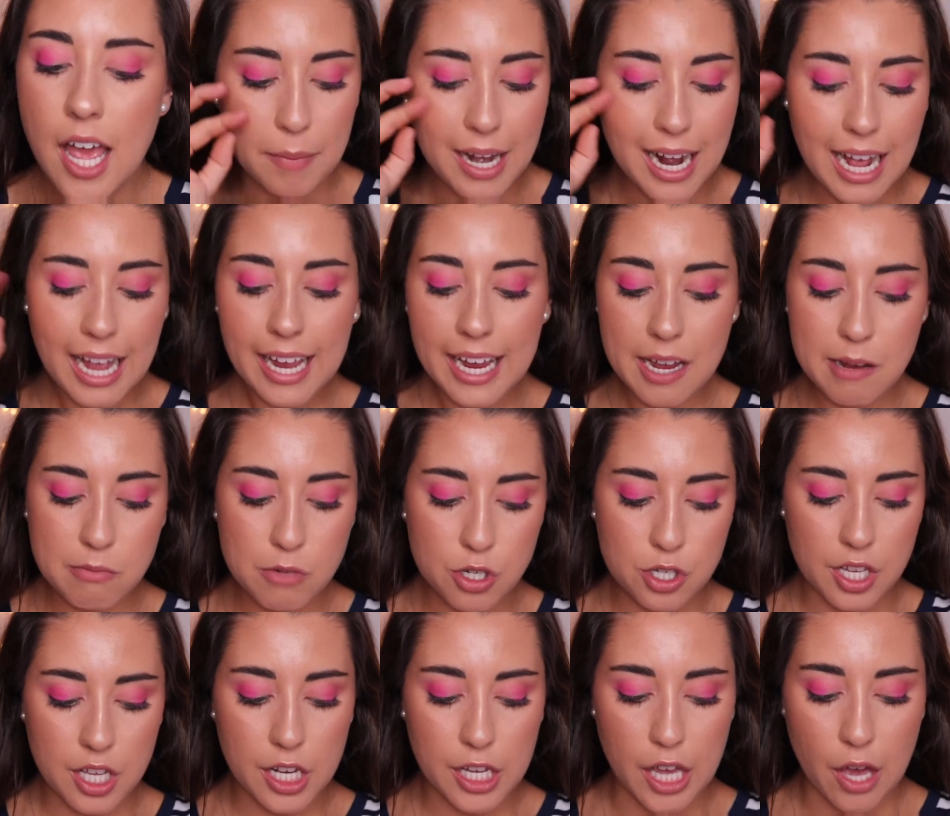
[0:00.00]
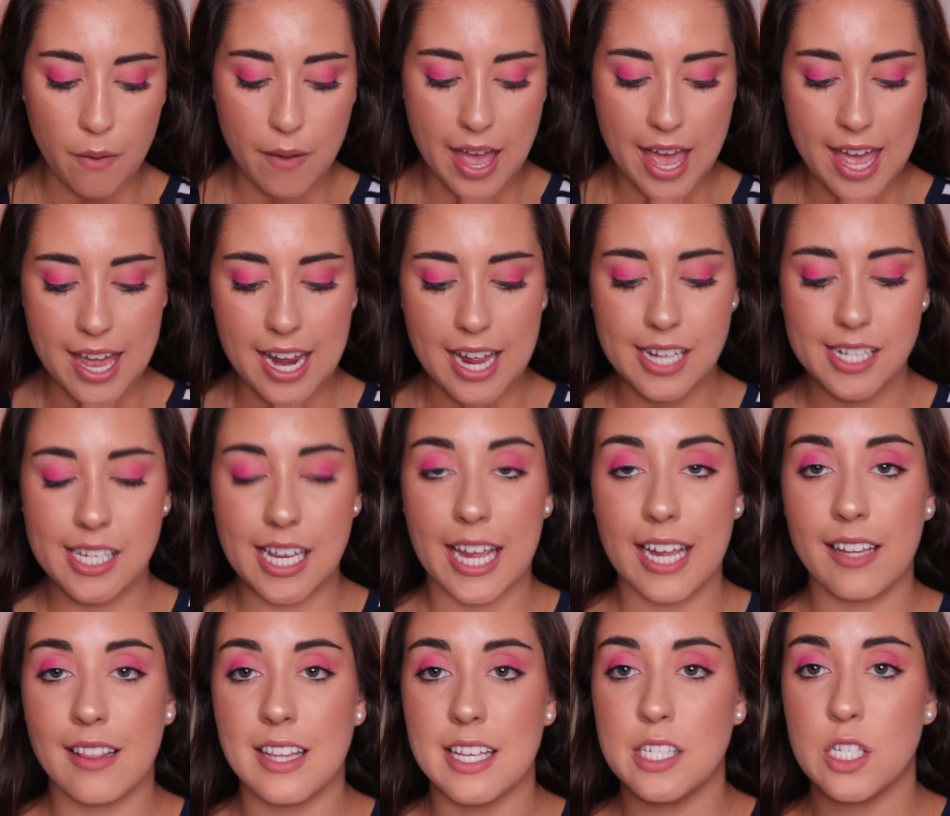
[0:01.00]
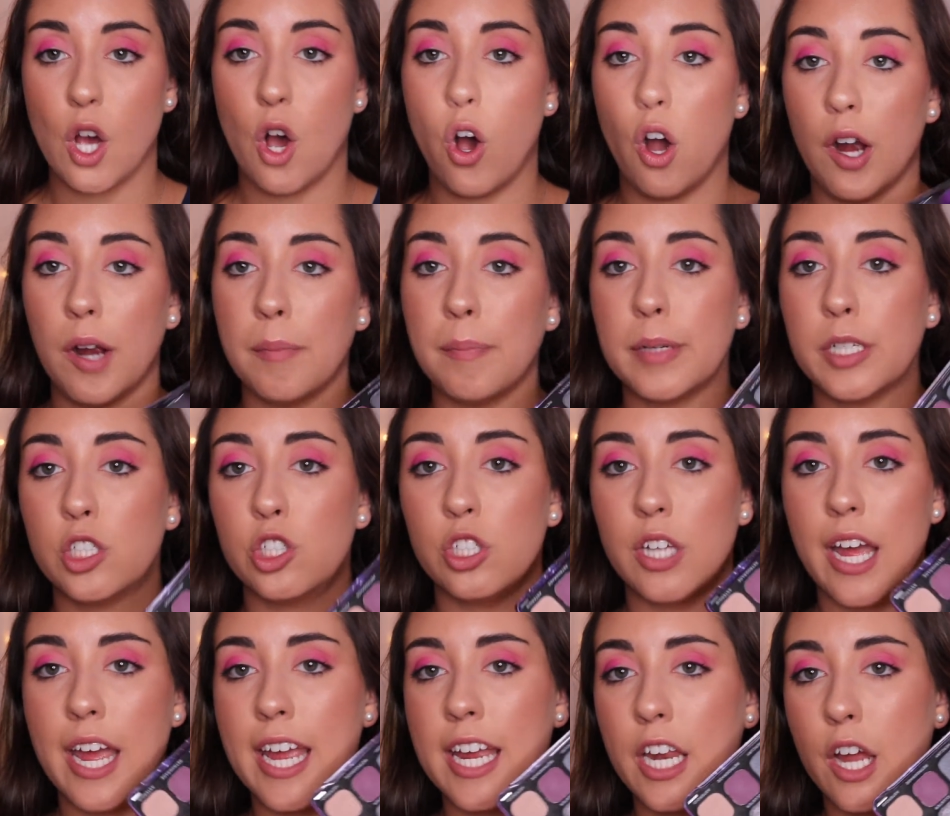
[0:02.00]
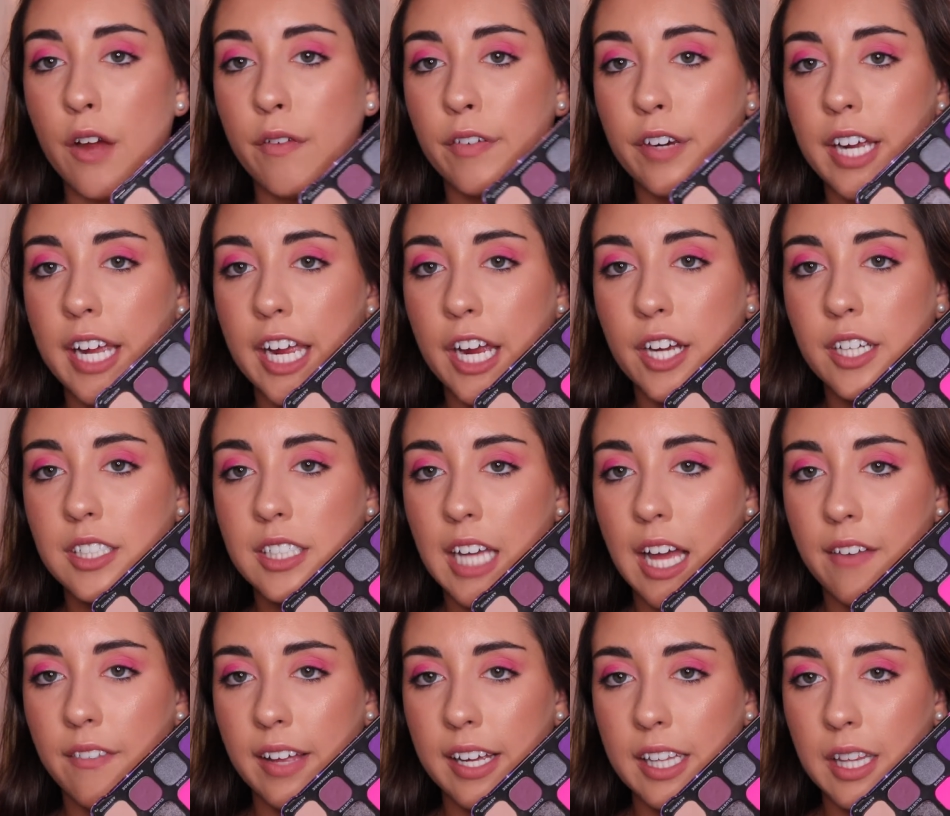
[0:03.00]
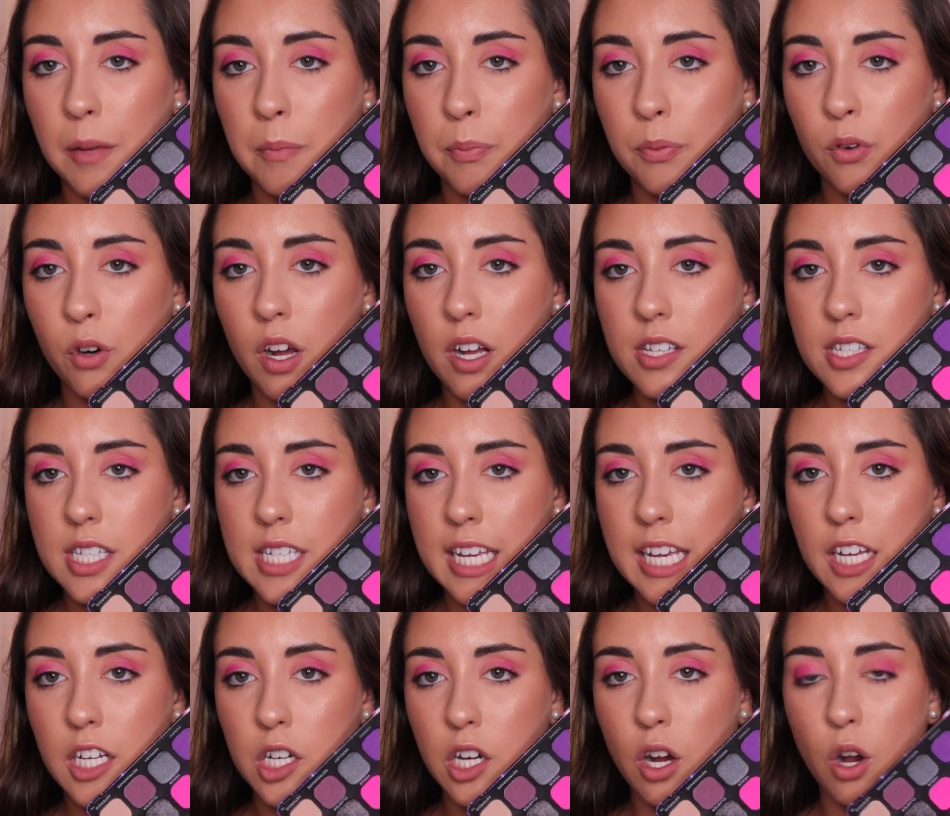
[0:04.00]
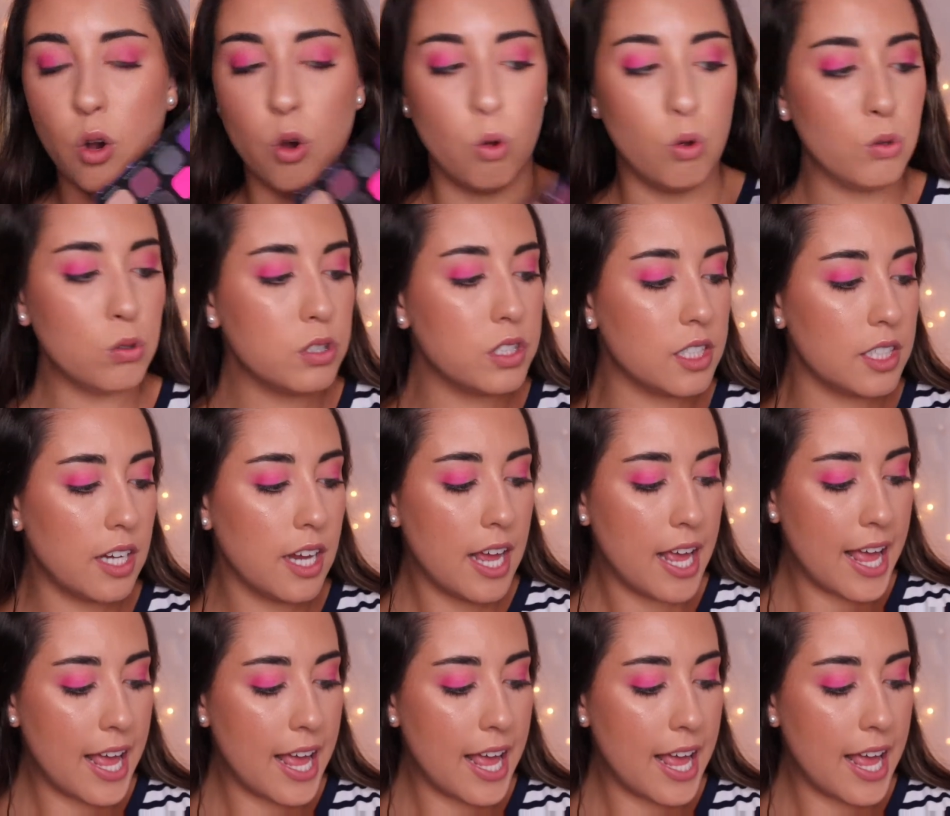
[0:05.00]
But I am just going to go ahead and take this Harp shade over here. It's kind of like the bronzy gold,